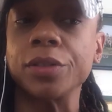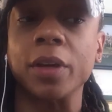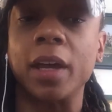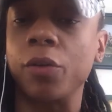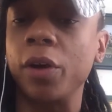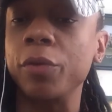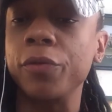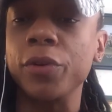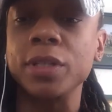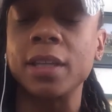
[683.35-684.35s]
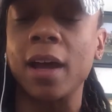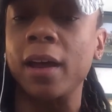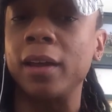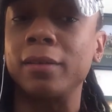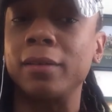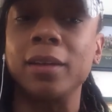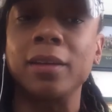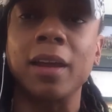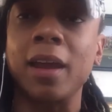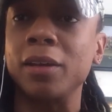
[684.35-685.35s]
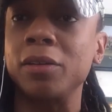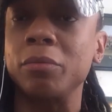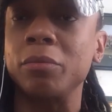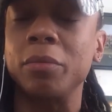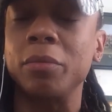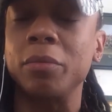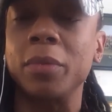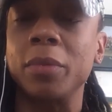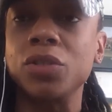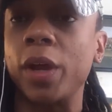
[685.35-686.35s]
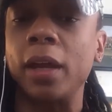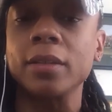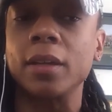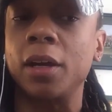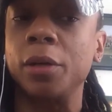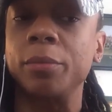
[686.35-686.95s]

So I had a great reverse diet, didn't gain much weight,